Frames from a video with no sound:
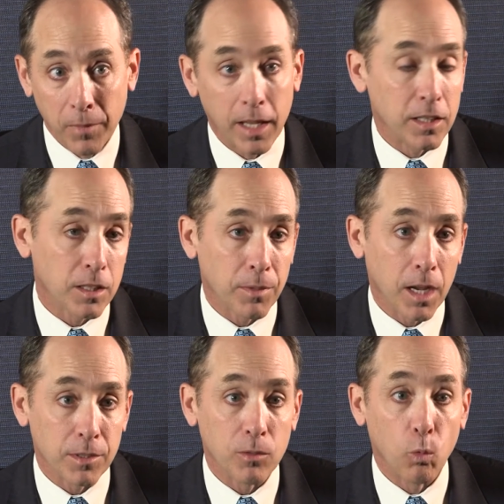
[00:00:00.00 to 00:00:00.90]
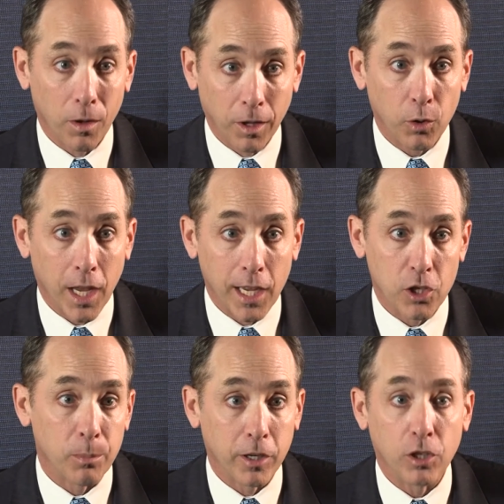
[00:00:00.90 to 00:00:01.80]
It's sometimes in one
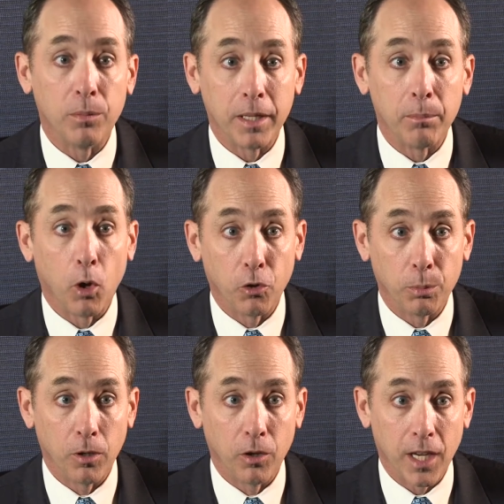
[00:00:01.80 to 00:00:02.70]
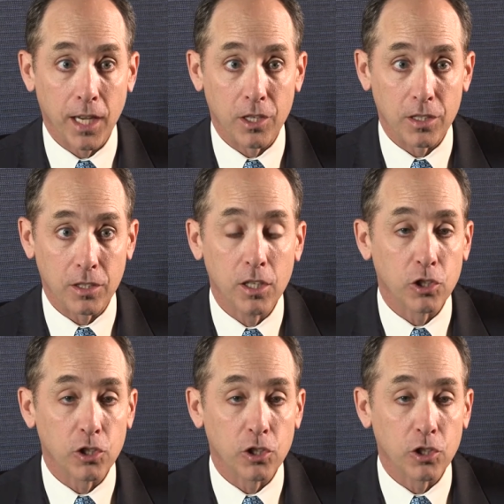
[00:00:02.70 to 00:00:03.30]
location, but it could be in multiple locations